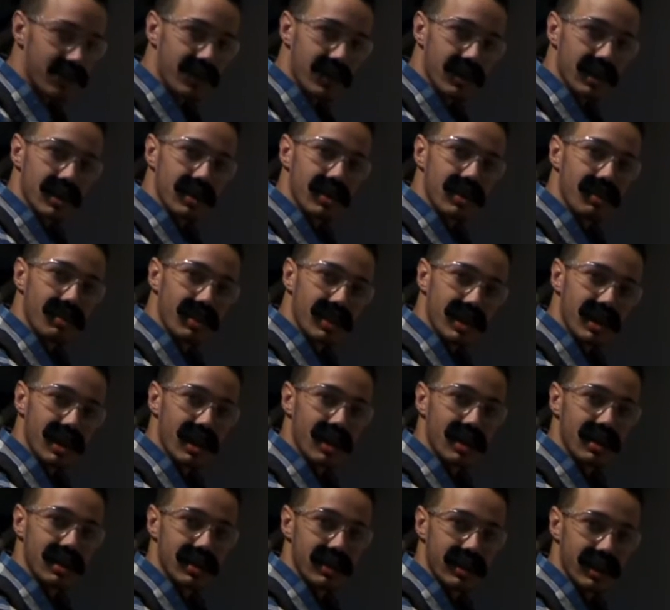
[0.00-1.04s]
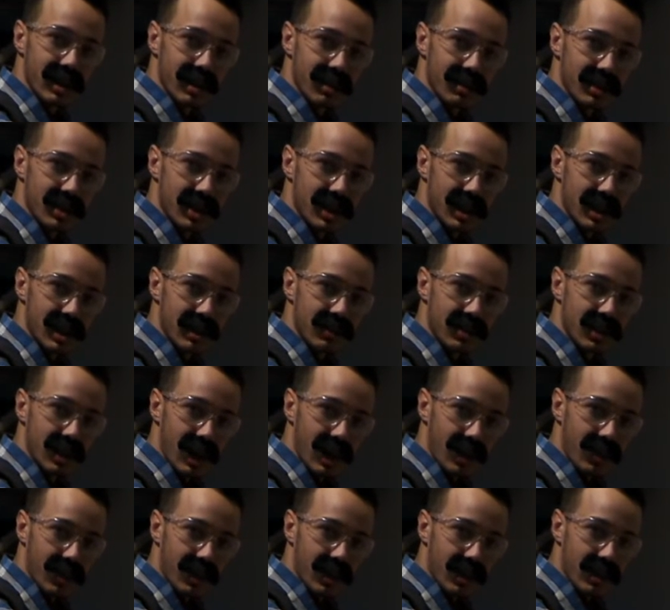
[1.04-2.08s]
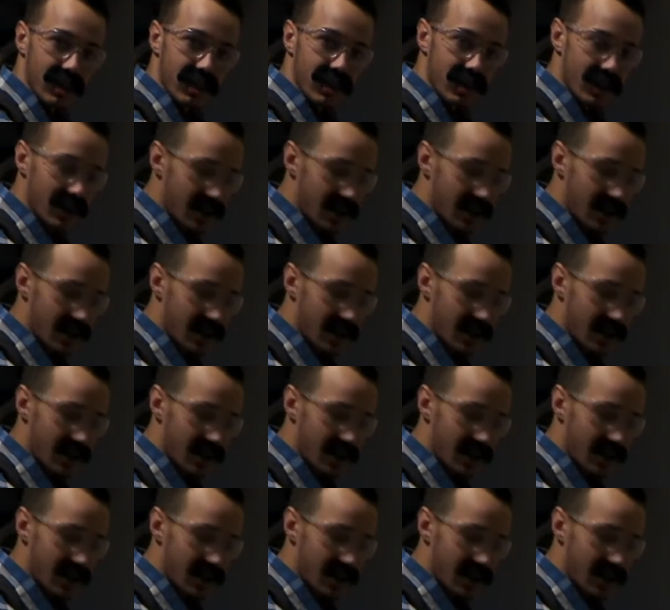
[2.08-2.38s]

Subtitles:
for you to put on your double sheet of drywall.